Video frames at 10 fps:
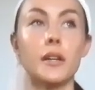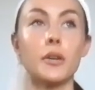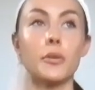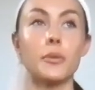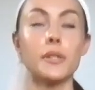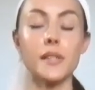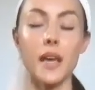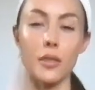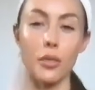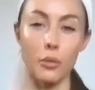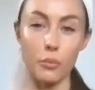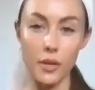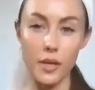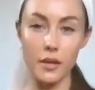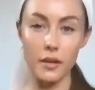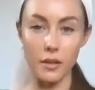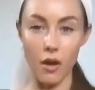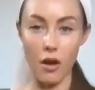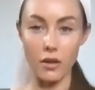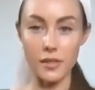recite 3
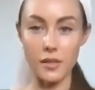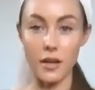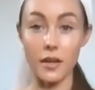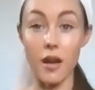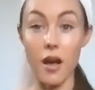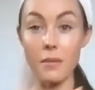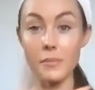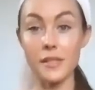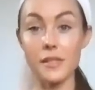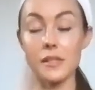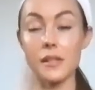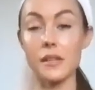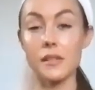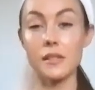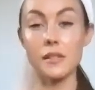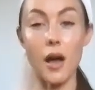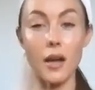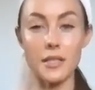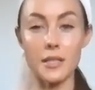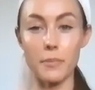long Sat Nams,
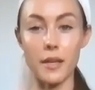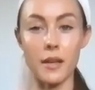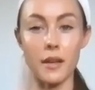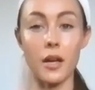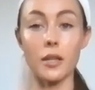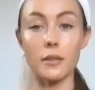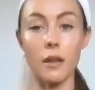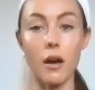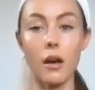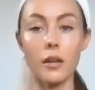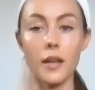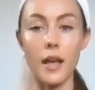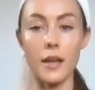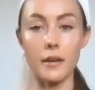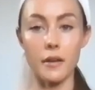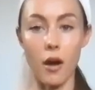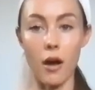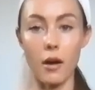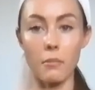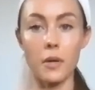Sat being long and
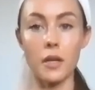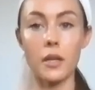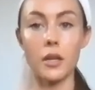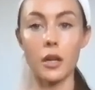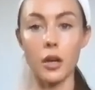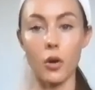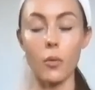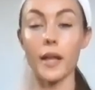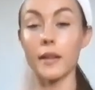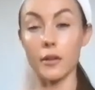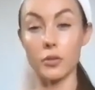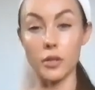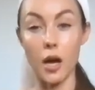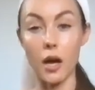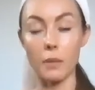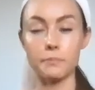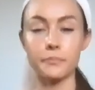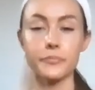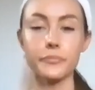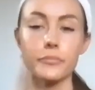Nam, quick little Nam.
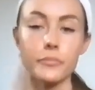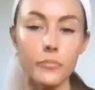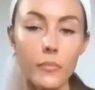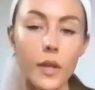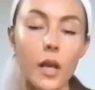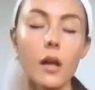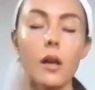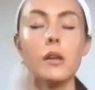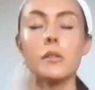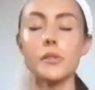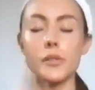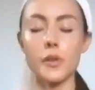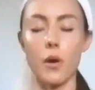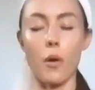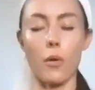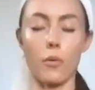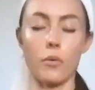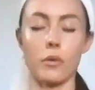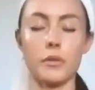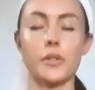So
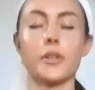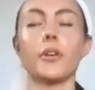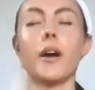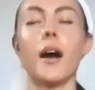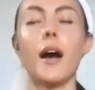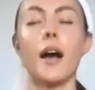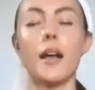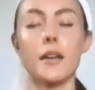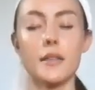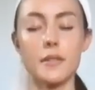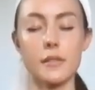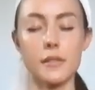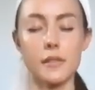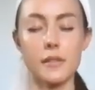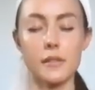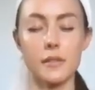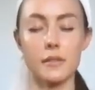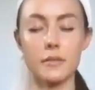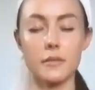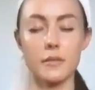closing your eyes,
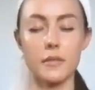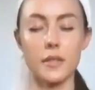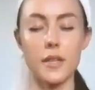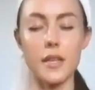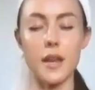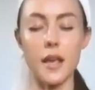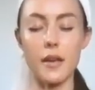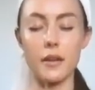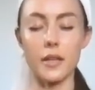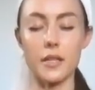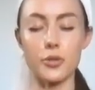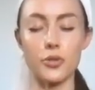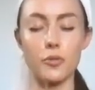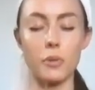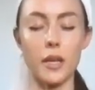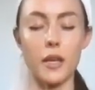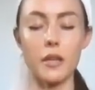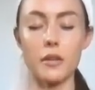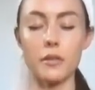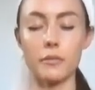inhaling to begin.